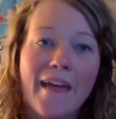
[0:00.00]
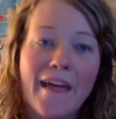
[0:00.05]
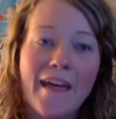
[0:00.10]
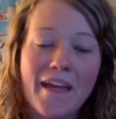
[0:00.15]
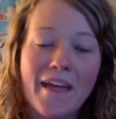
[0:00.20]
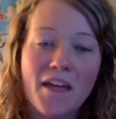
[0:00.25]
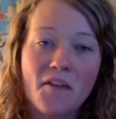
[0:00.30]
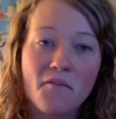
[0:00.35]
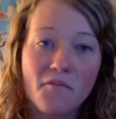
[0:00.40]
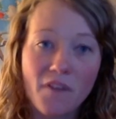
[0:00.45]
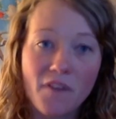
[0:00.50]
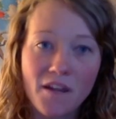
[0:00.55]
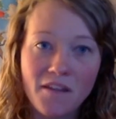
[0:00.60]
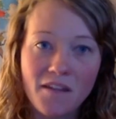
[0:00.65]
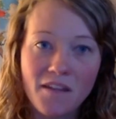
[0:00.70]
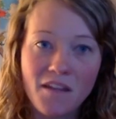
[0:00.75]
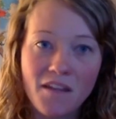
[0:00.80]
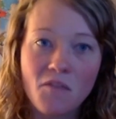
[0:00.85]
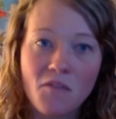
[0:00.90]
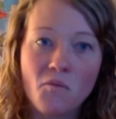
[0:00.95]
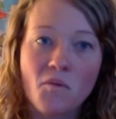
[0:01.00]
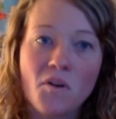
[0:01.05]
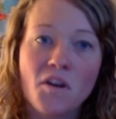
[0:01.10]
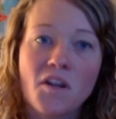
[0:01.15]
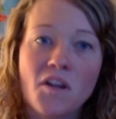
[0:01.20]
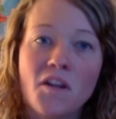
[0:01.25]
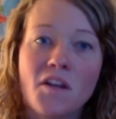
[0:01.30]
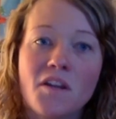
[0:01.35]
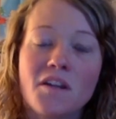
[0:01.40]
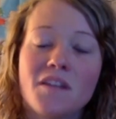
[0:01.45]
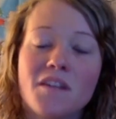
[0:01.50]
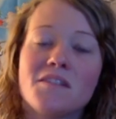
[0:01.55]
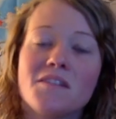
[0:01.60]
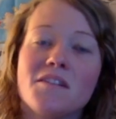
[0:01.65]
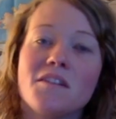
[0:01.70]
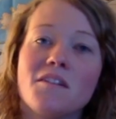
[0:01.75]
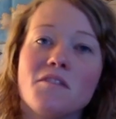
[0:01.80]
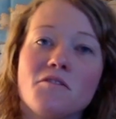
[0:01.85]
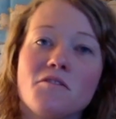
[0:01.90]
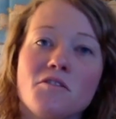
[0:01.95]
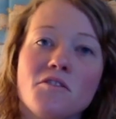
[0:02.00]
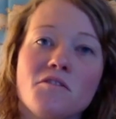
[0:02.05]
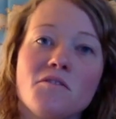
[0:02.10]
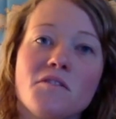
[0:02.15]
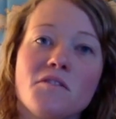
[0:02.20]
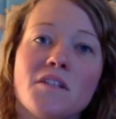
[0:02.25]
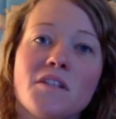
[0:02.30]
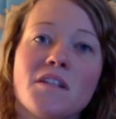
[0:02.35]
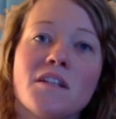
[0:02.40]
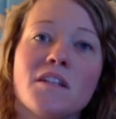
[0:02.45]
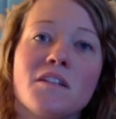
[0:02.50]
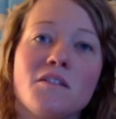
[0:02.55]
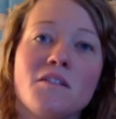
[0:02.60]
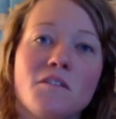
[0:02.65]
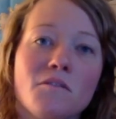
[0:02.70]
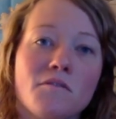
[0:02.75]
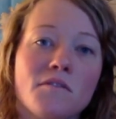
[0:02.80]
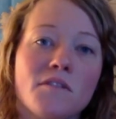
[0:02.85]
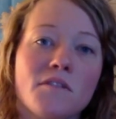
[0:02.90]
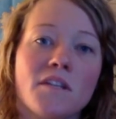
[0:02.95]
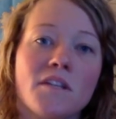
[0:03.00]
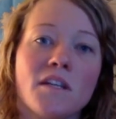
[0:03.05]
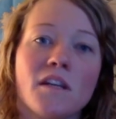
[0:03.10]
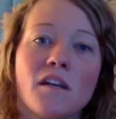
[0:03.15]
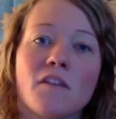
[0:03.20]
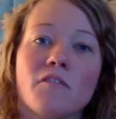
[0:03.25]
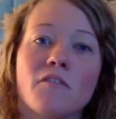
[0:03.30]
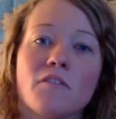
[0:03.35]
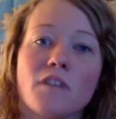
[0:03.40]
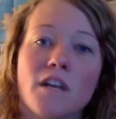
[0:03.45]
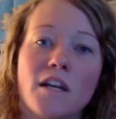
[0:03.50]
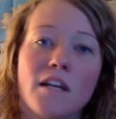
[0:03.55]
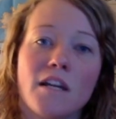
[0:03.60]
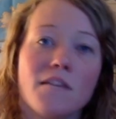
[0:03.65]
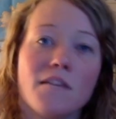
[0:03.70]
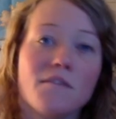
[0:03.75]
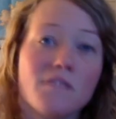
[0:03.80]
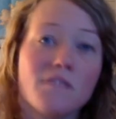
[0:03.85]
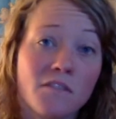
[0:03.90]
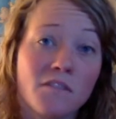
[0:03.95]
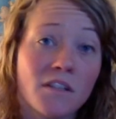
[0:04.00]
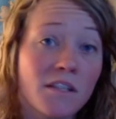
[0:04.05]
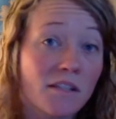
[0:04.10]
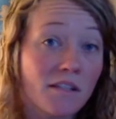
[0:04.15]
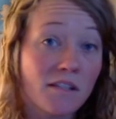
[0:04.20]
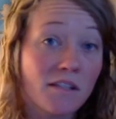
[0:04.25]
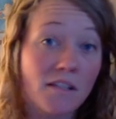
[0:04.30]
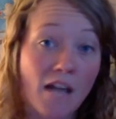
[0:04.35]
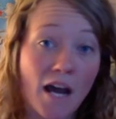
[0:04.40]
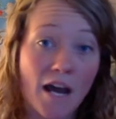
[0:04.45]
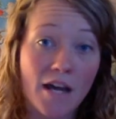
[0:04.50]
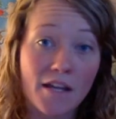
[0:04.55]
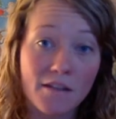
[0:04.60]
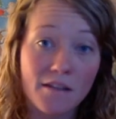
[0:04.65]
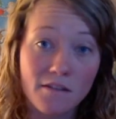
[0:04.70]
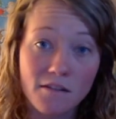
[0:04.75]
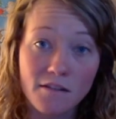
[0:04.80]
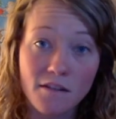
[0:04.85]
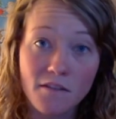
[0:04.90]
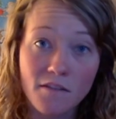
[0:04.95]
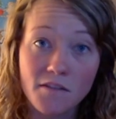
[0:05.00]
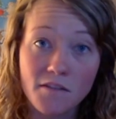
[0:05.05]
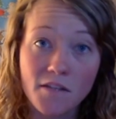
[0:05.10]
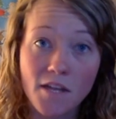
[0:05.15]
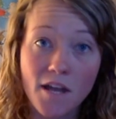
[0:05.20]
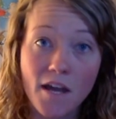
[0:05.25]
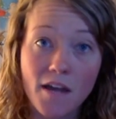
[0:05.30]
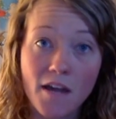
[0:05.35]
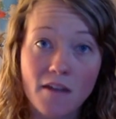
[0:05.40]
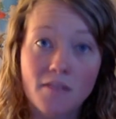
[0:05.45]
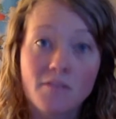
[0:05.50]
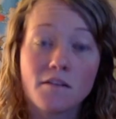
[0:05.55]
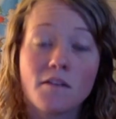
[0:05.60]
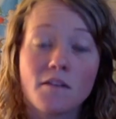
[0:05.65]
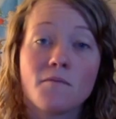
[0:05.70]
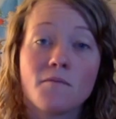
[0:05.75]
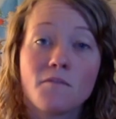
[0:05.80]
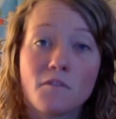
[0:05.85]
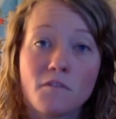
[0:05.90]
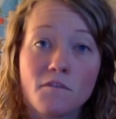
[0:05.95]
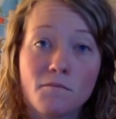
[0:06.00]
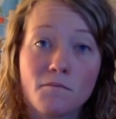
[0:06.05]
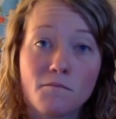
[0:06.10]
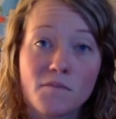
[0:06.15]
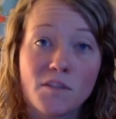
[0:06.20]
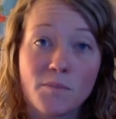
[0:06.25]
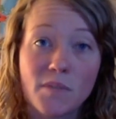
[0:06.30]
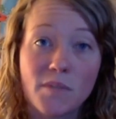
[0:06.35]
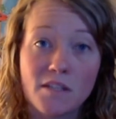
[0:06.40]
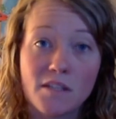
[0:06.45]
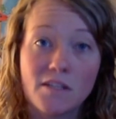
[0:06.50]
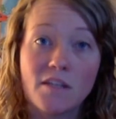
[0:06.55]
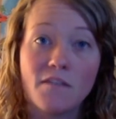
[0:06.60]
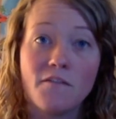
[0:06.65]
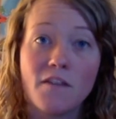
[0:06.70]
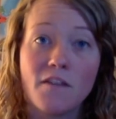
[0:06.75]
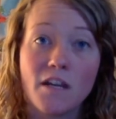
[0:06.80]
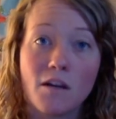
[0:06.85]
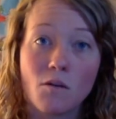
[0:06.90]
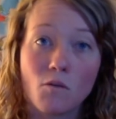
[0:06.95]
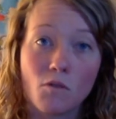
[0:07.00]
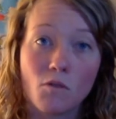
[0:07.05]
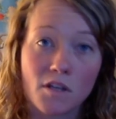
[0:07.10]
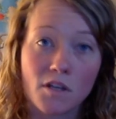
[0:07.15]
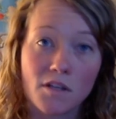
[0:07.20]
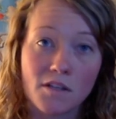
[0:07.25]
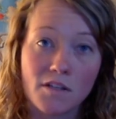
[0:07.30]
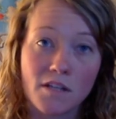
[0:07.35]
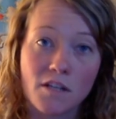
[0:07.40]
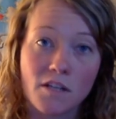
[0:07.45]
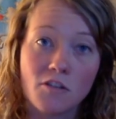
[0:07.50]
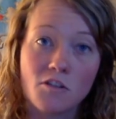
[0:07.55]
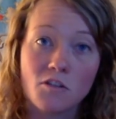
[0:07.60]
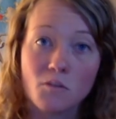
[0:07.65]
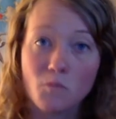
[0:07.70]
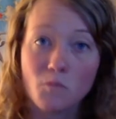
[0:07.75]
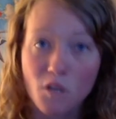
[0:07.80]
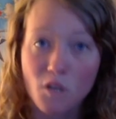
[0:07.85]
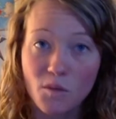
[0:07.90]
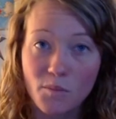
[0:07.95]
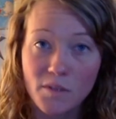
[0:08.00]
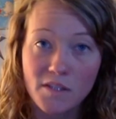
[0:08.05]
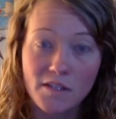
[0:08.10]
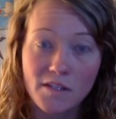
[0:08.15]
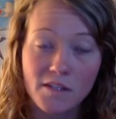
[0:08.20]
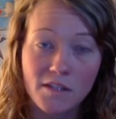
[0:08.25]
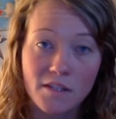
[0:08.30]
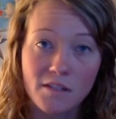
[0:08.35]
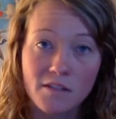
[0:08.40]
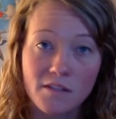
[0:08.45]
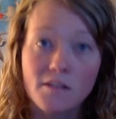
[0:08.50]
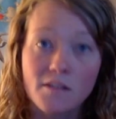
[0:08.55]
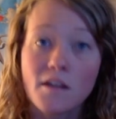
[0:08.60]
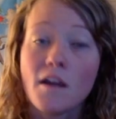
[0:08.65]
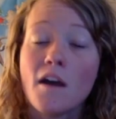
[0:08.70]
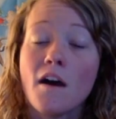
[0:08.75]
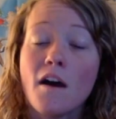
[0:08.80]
And finally, you want to consider choosing and using a variety of differently sized stuff sacks for specific organization purposes.